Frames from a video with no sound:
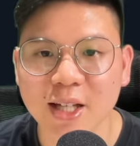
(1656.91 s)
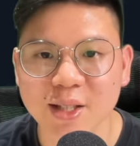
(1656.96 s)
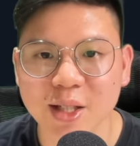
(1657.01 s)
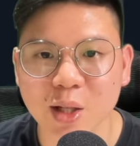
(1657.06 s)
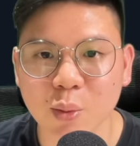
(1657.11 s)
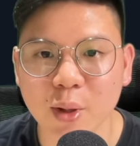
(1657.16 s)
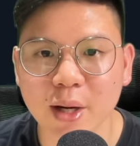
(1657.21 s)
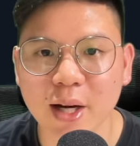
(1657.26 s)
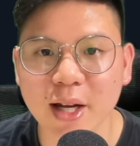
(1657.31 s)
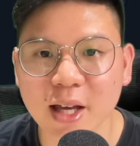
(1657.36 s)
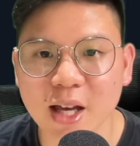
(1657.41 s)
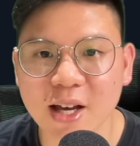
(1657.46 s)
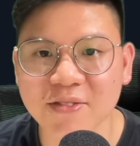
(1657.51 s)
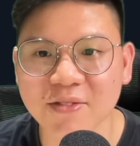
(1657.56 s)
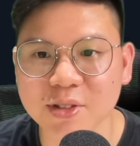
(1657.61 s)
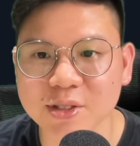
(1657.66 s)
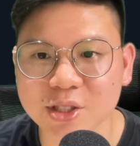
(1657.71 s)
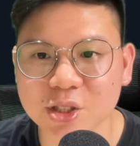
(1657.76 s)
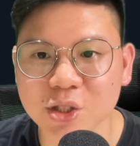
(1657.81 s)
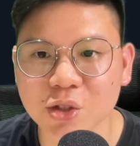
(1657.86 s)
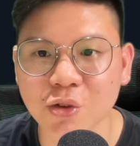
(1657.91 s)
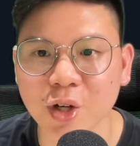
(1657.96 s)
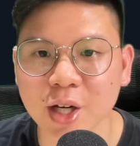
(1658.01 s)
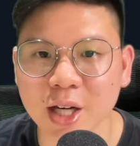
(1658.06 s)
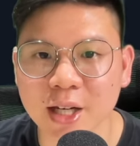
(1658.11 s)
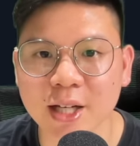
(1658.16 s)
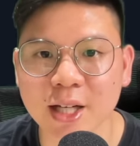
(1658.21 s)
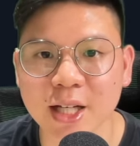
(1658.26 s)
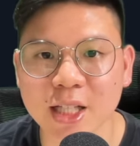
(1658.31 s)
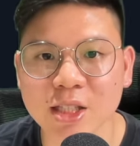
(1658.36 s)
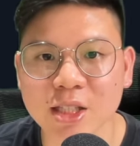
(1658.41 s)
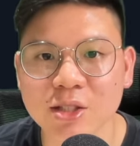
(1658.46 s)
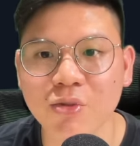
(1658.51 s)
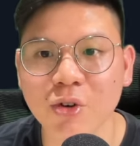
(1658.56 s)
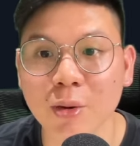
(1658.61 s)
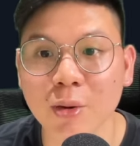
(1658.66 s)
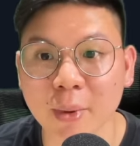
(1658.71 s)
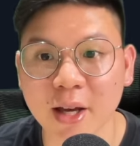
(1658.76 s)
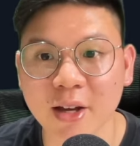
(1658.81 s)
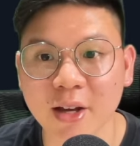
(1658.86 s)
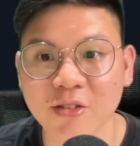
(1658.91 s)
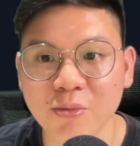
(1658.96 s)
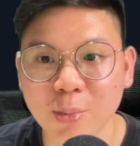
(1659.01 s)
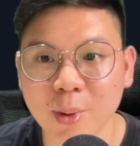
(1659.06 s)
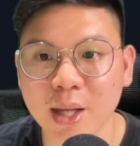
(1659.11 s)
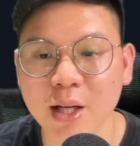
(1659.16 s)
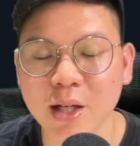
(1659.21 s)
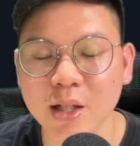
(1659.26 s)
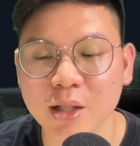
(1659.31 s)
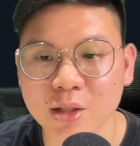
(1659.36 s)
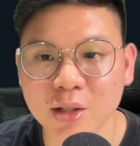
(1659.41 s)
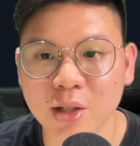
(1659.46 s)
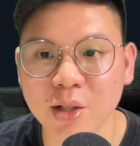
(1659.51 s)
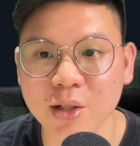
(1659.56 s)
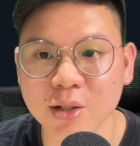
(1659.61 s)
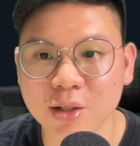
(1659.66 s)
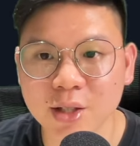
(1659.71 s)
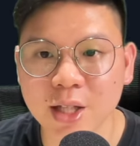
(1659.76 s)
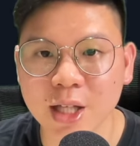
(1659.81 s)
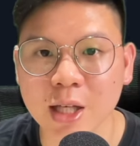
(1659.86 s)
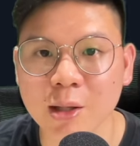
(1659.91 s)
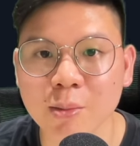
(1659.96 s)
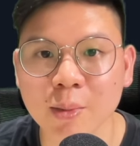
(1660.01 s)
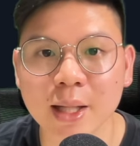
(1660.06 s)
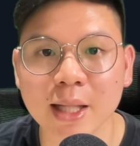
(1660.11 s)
Now what I have on screen is from fpl.team.